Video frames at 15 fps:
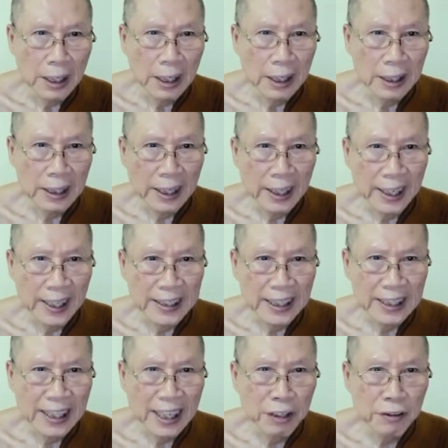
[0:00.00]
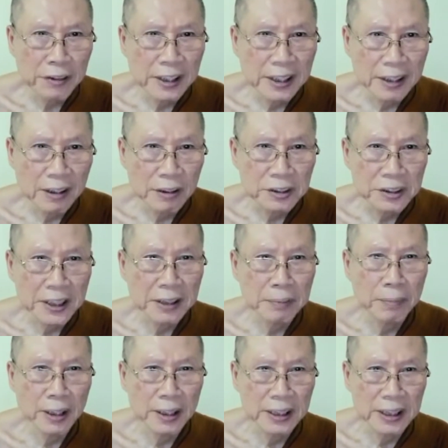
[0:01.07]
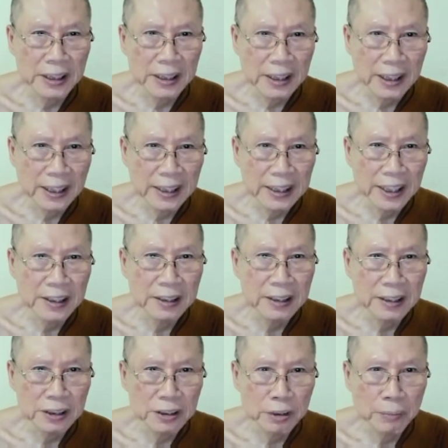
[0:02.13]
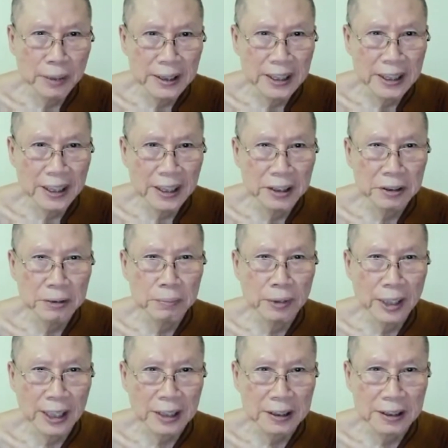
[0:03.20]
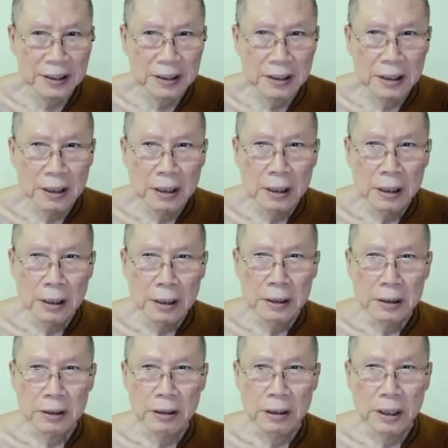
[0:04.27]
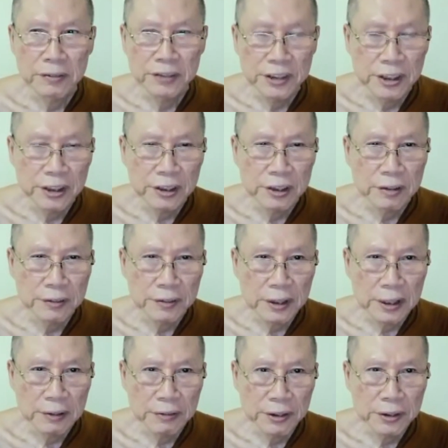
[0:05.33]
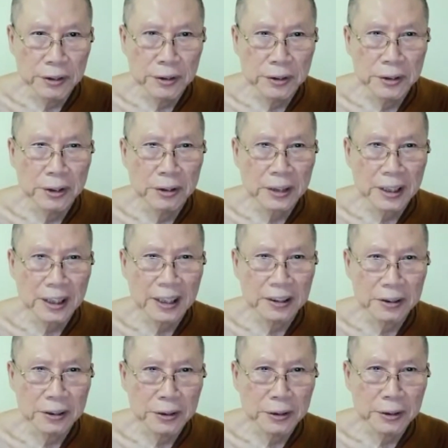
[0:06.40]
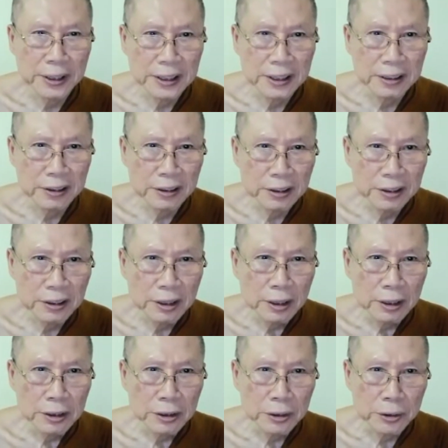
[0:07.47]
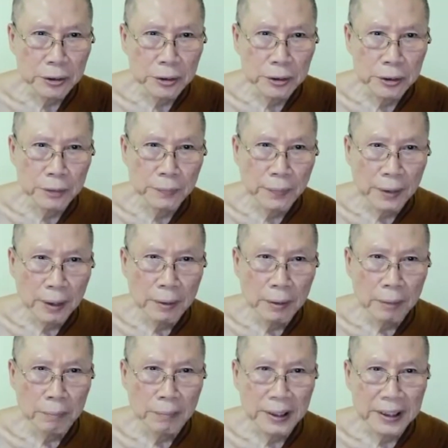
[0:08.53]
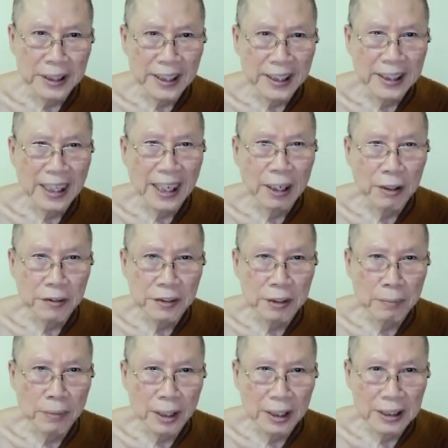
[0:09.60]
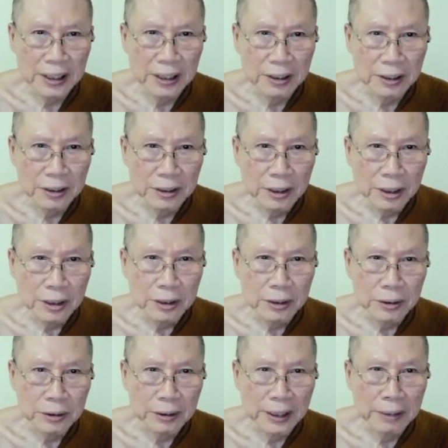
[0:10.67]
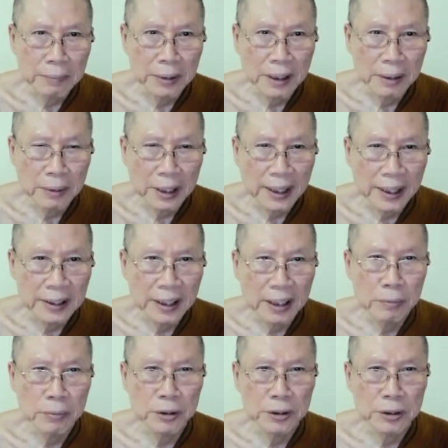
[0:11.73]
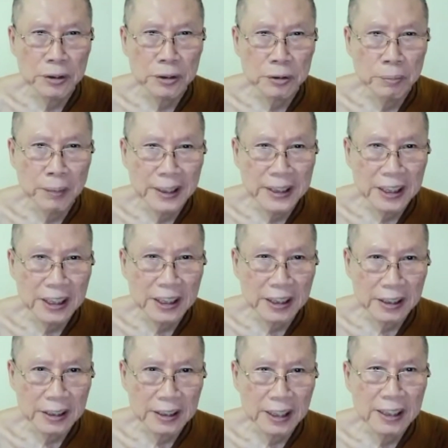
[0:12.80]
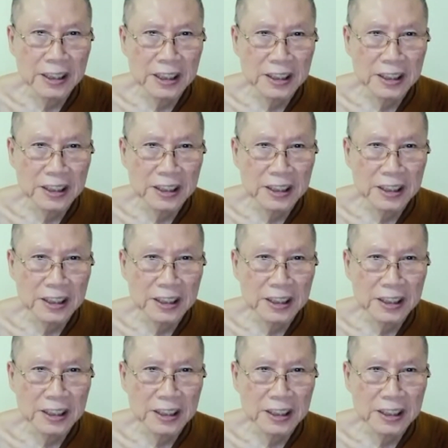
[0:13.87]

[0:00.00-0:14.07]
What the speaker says: An unhealthy or sick body can hinder your meditation practice. So if you do yoga, you do it to maintain a healthy body, to enable you to meditate, then